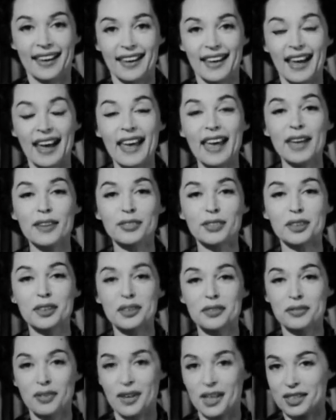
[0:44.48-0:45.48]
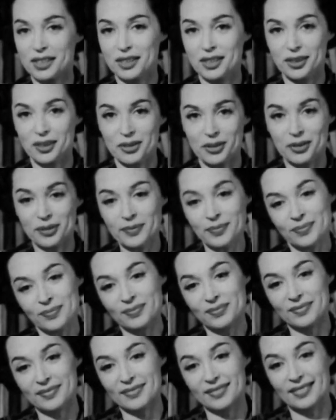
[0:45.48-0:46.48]
I have to confess to you
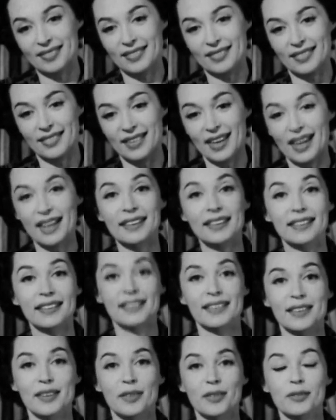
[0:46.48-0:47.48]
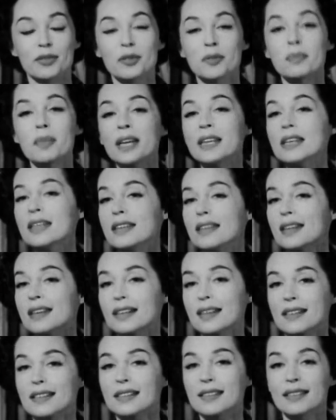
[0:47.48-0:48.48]
that for many
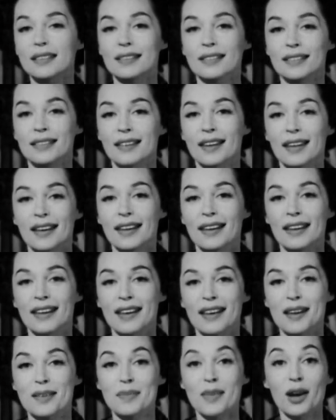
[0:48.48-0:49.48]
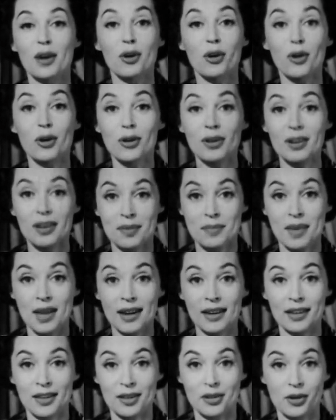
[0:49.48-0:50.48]
years, among all
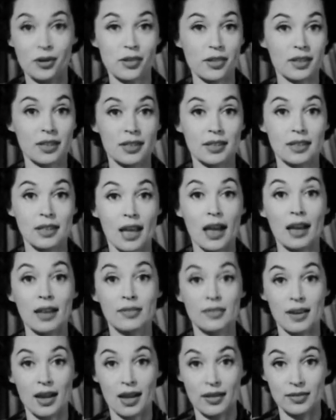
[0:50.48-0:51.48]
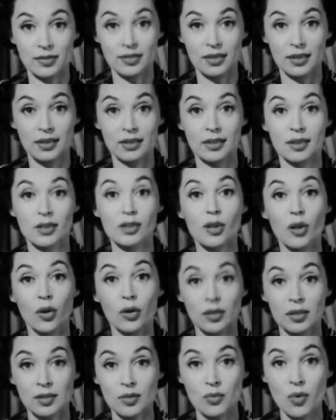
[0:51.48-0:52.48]
American authors, I've loved
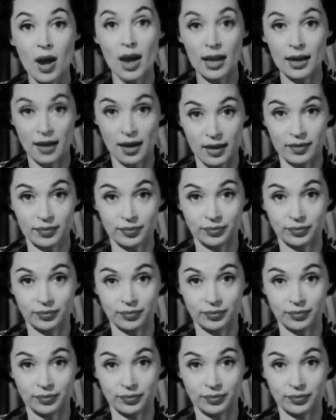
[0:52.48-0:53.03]
Thornton Wilder.